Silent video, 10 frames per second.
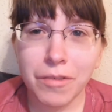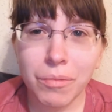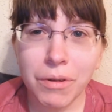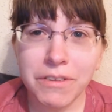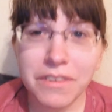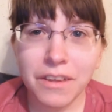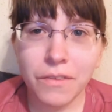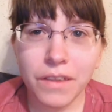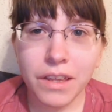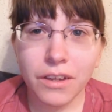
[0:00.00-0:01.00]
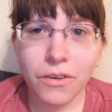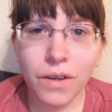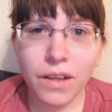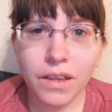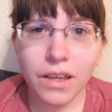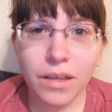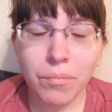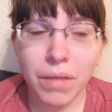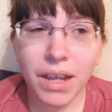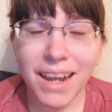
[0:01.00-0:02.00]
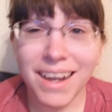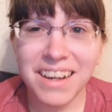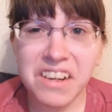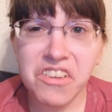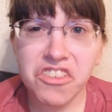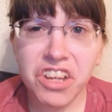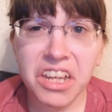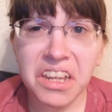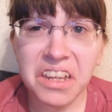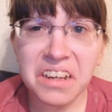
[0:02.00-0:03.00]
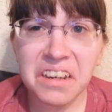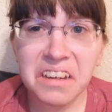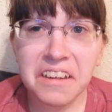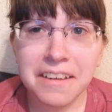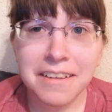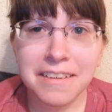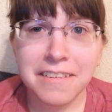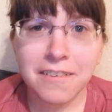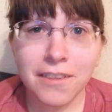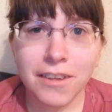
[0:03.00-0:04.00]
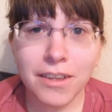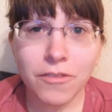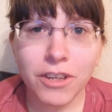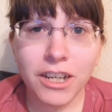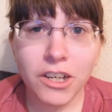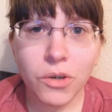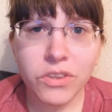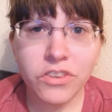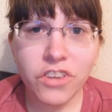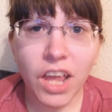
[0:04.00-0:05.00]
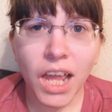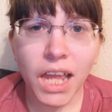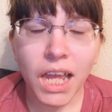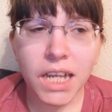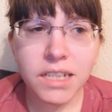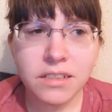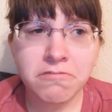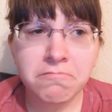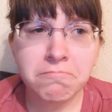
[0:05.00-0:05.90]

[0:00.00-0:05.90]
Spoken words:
My mind's not thinking correctly. My hand is shaking. So the video is shaking.